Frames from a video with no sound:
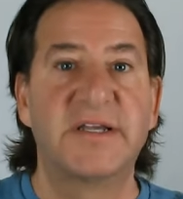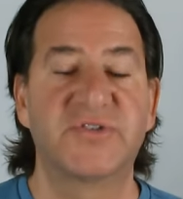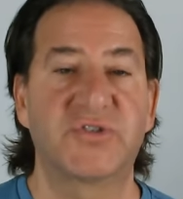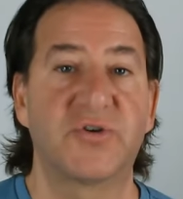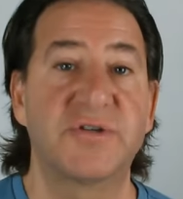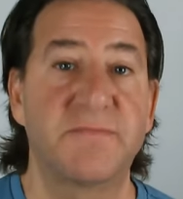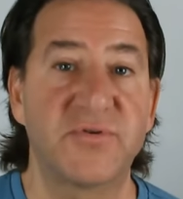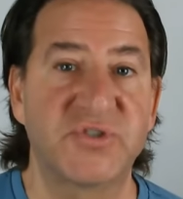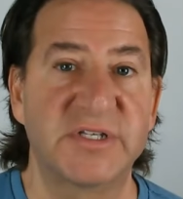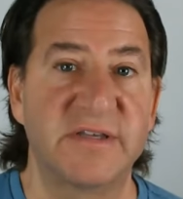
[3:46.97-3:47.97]
start to
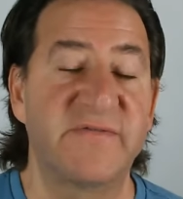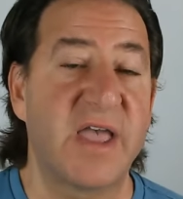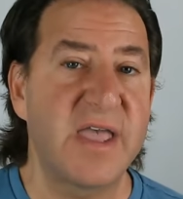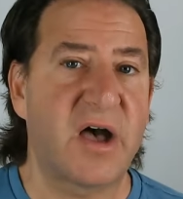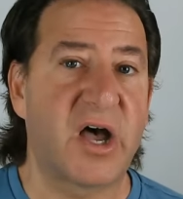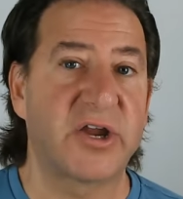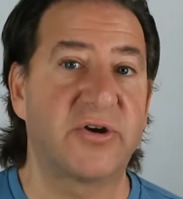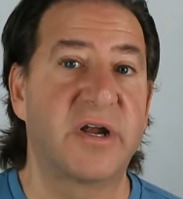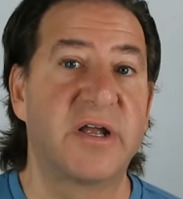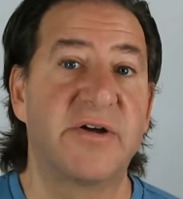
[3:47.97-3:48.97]
perceive a
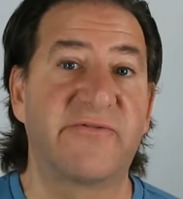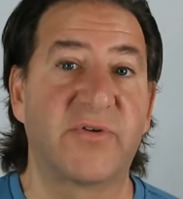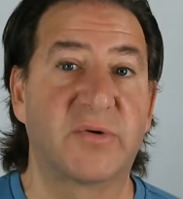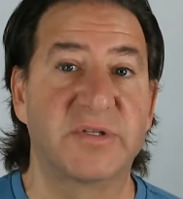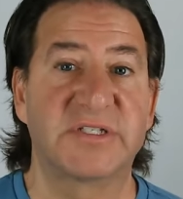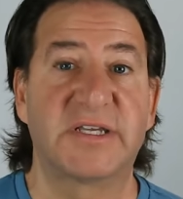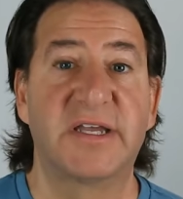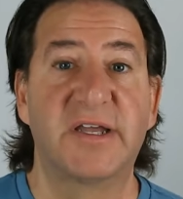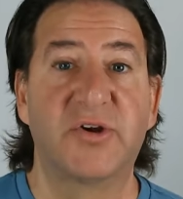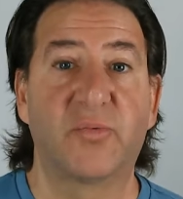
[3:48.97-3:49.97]
higher frequency
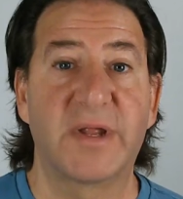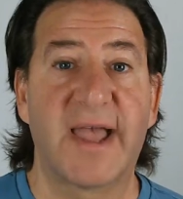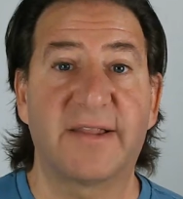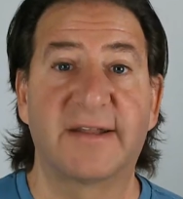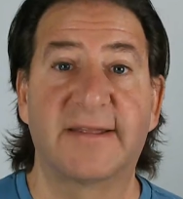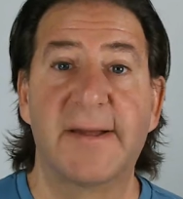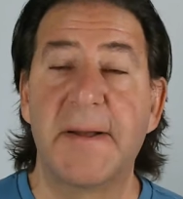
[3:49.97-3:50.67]
reality.